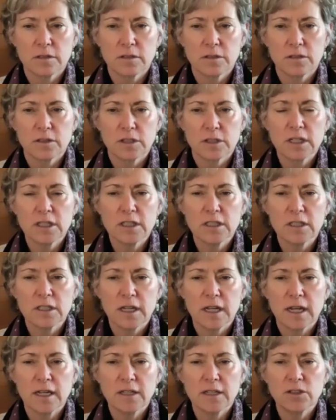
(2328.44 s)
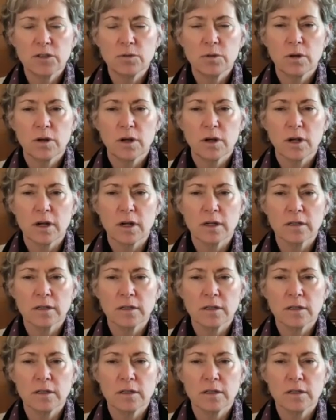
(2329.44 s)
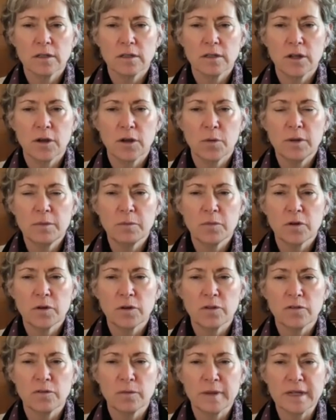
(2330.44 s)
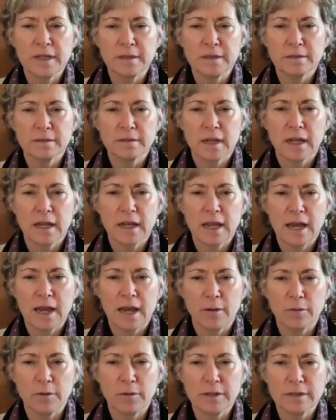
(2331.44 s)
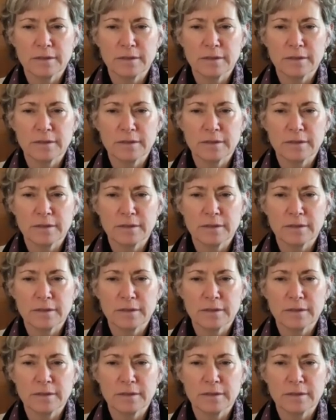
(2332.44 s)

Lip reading: Just as you are. No improvement allowed.